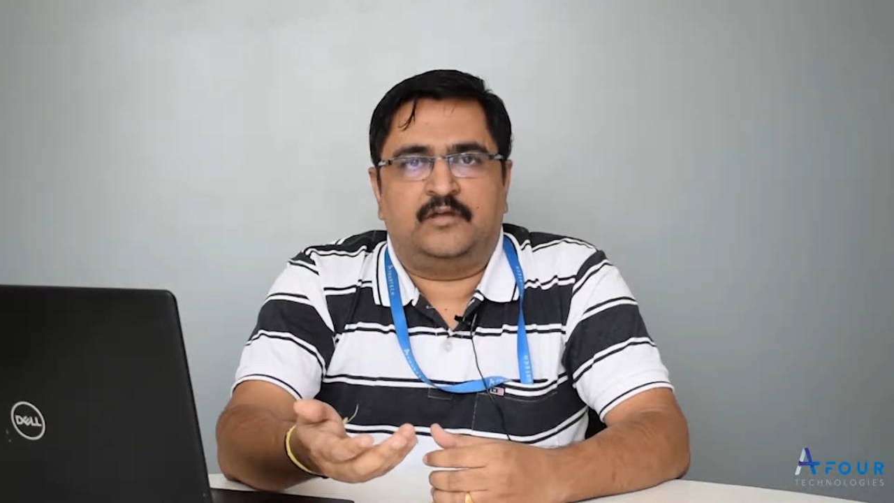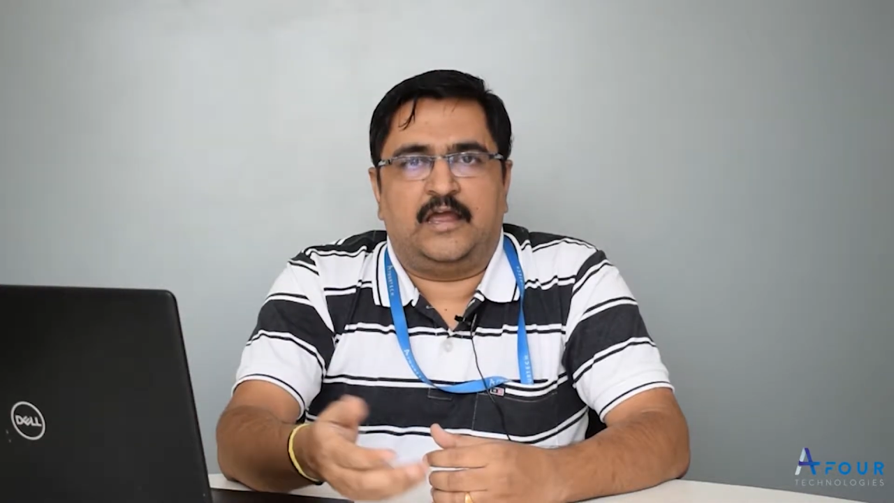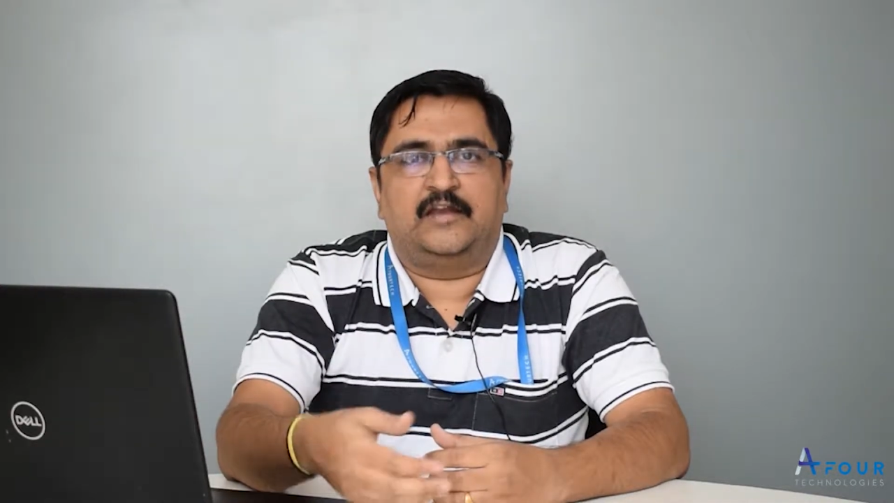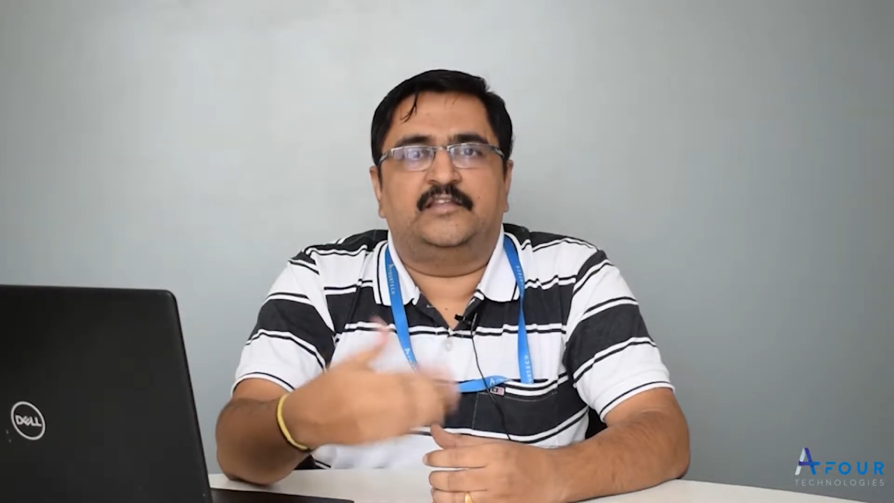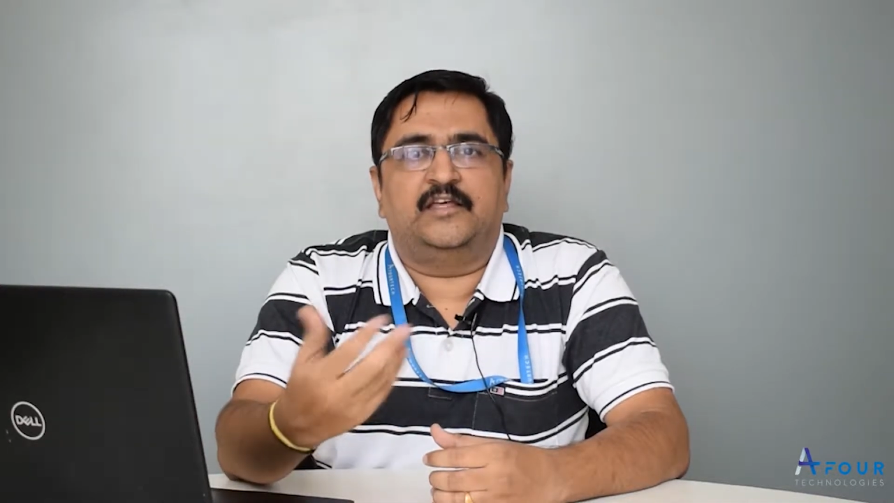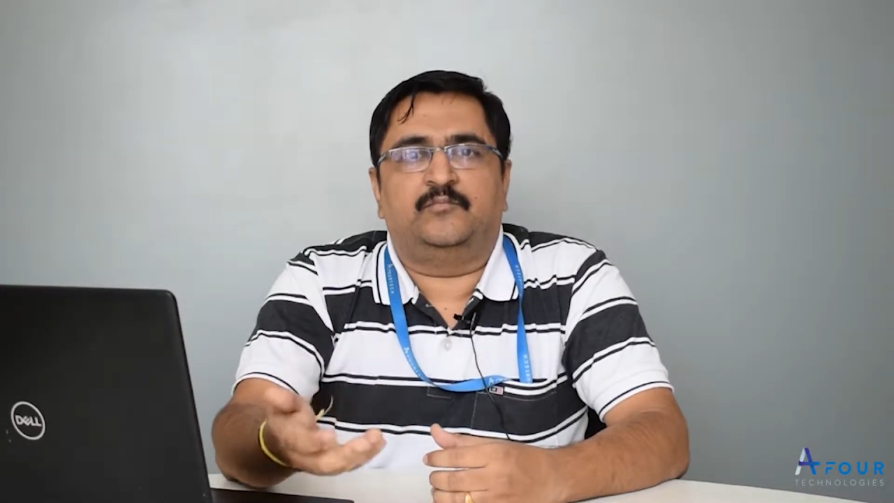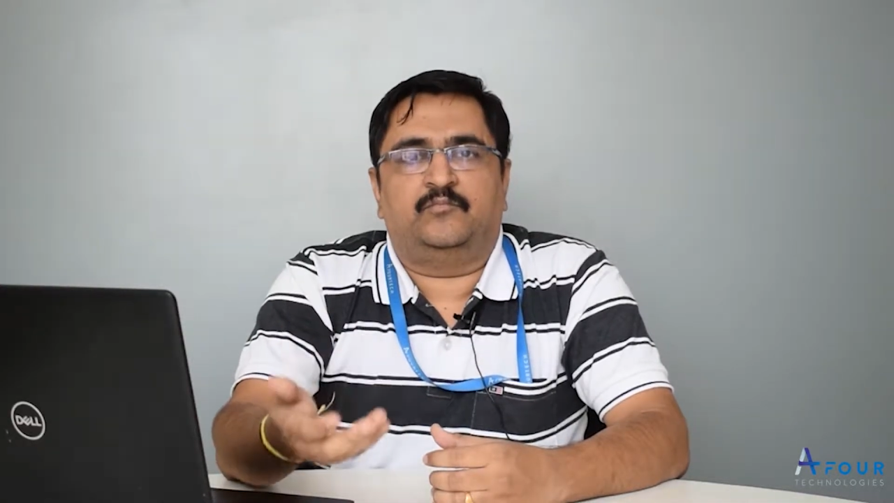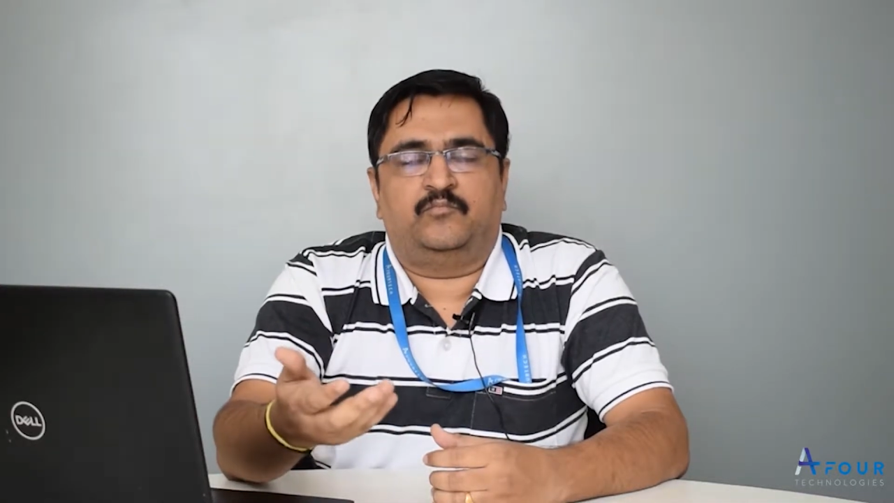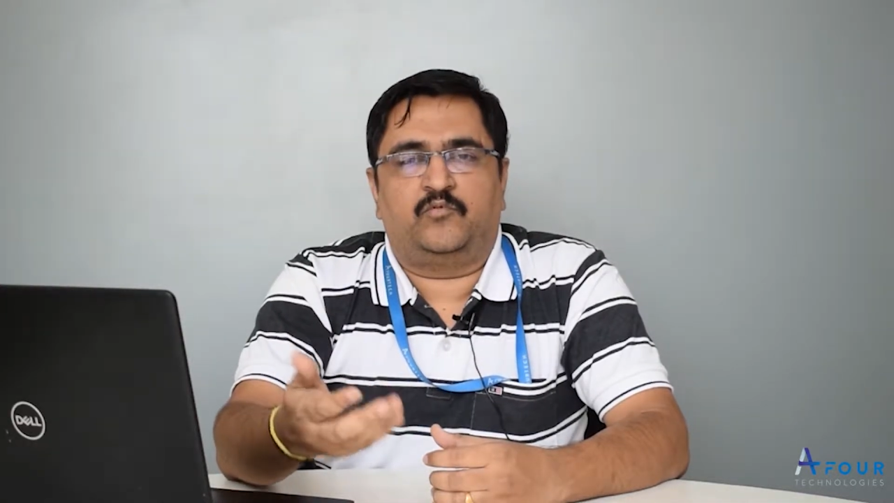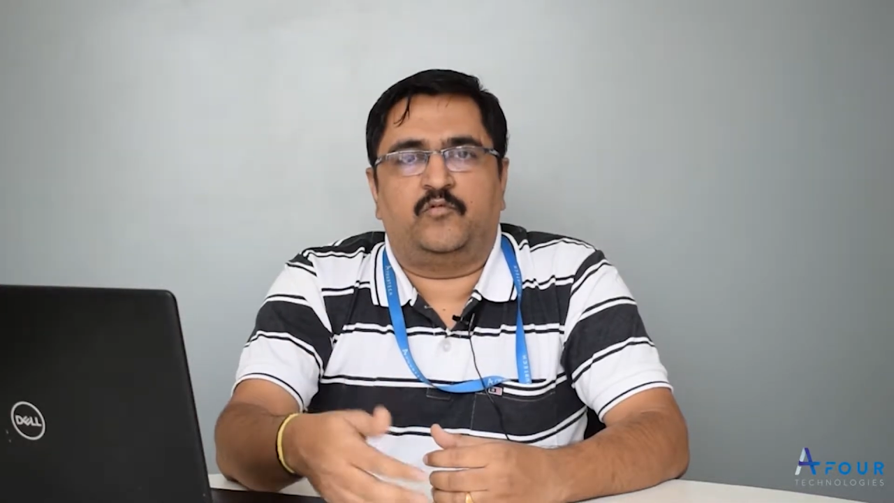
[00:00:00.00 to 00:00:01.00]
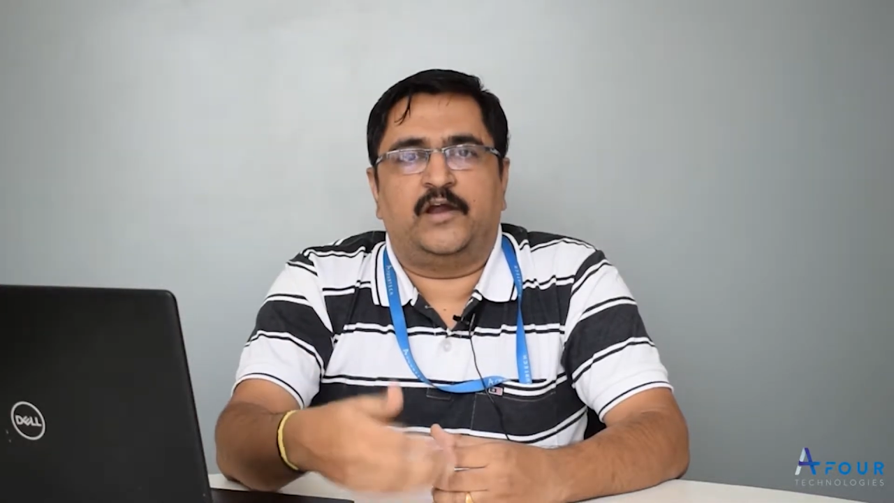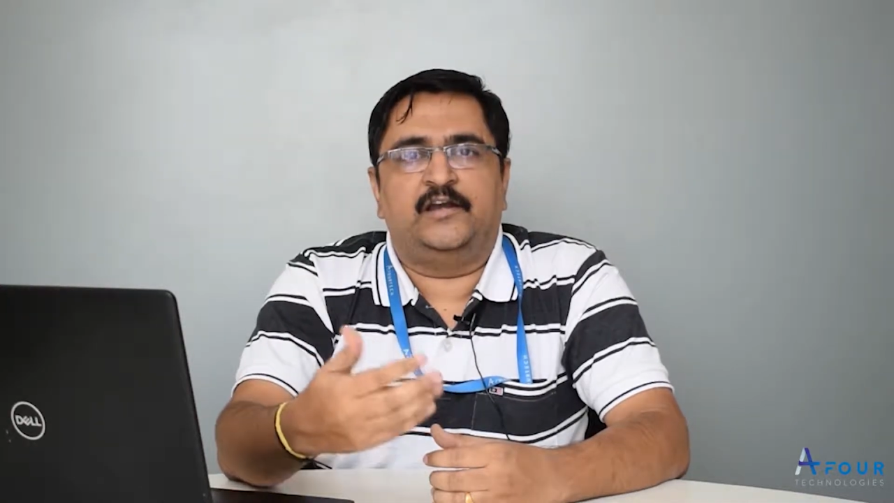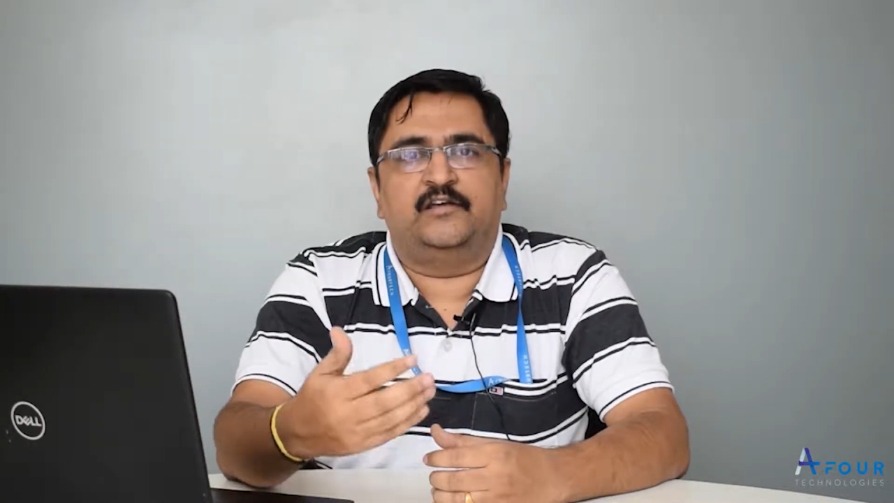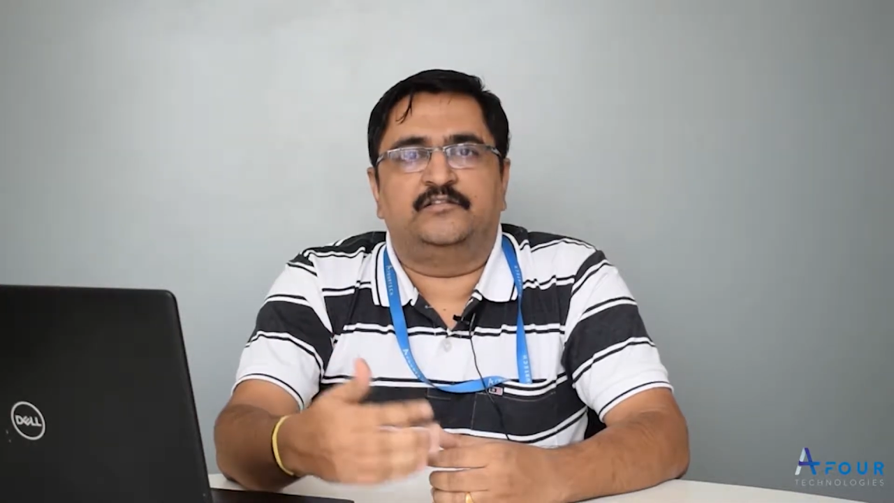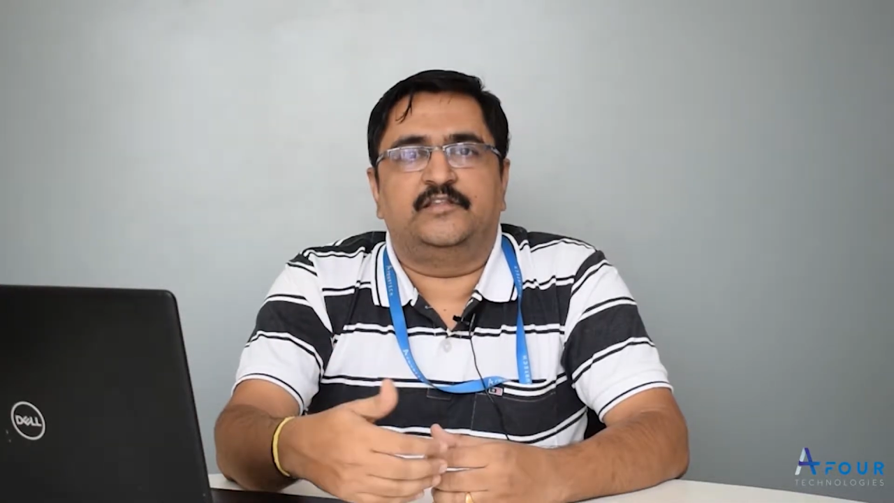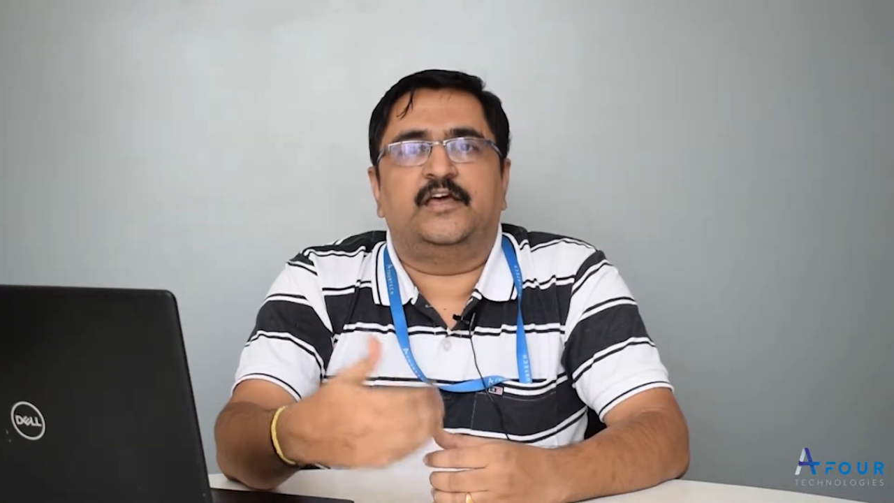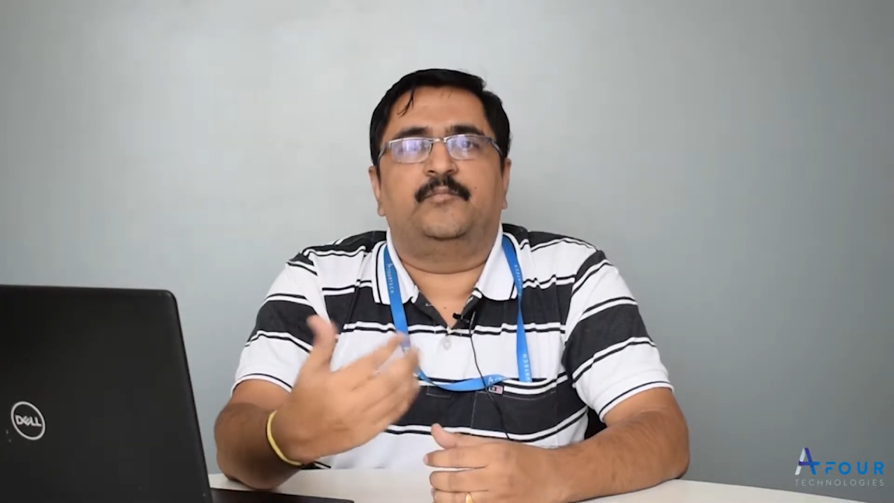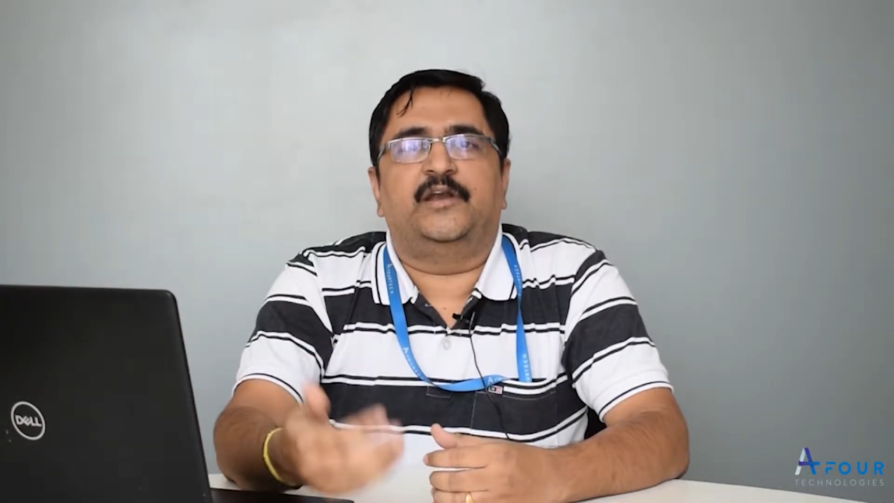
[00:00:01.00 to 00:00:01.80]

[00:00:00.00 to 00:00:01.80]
and then provide their